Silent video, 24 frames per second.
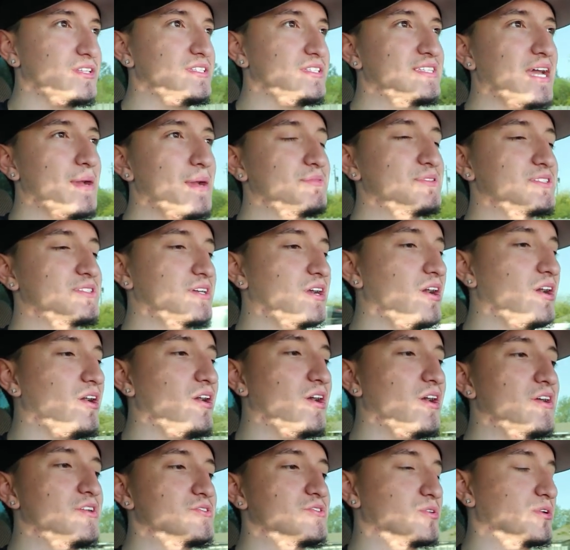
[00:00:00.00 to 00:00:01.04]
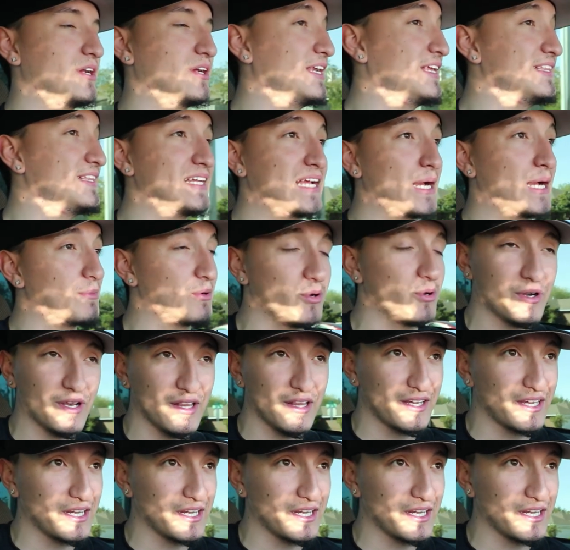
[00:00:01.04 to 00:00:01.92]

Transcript: these types of cars or anything I'm going to